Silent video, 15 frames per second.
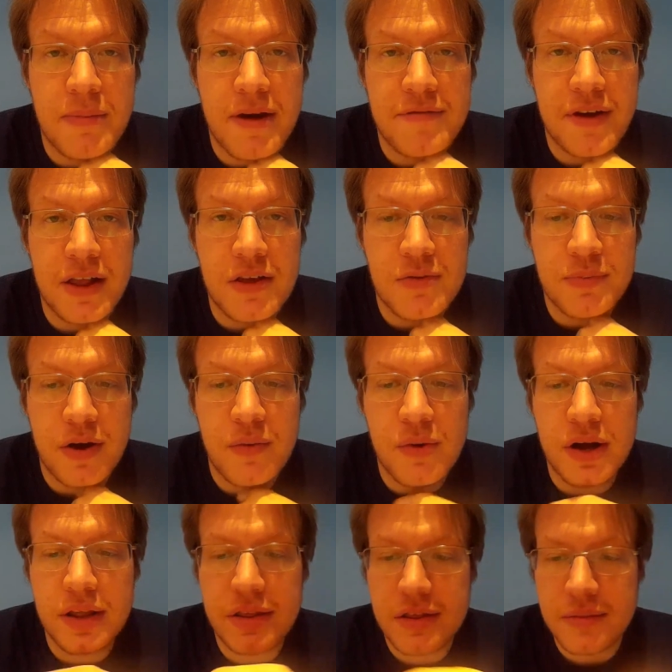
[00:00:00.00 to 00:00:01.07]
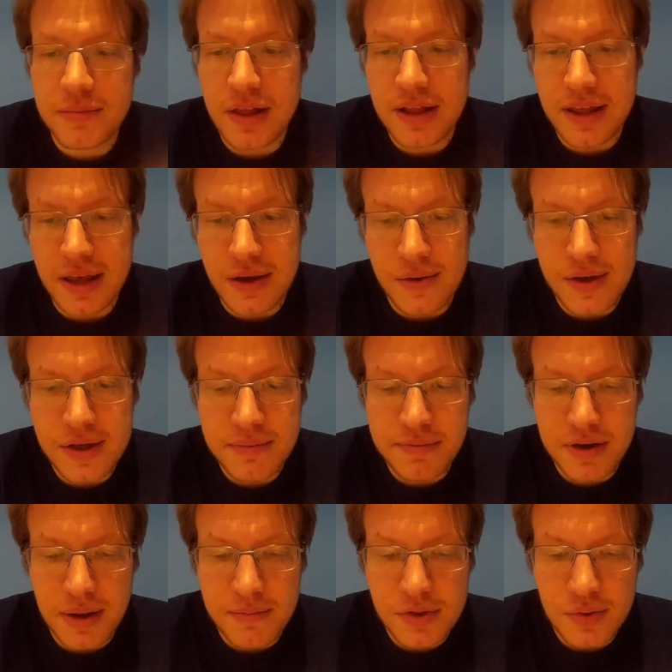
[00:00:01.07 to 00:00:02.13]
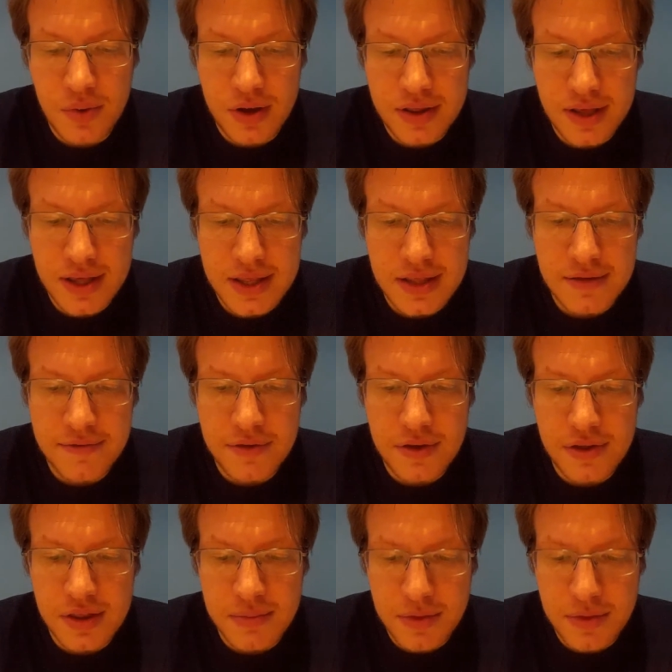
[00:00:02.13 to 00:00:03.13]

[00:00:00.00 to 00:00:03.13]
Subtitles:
values by 1. So bloody hell, he becomes quite tasty if you use him in the